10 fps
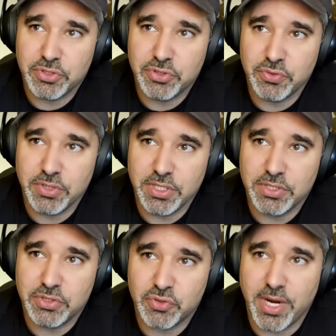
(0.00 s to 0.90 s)
truly
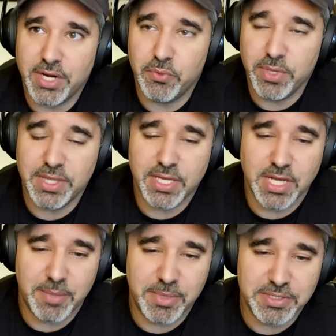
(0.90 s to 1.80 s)
try to read the
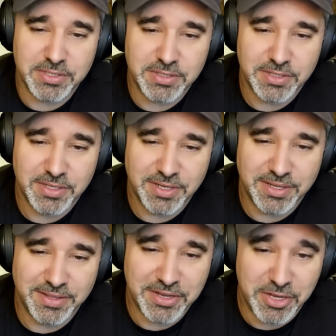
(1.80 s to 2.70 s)
comments
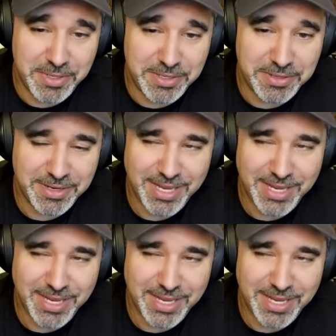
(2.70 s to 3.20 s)
uh, that come in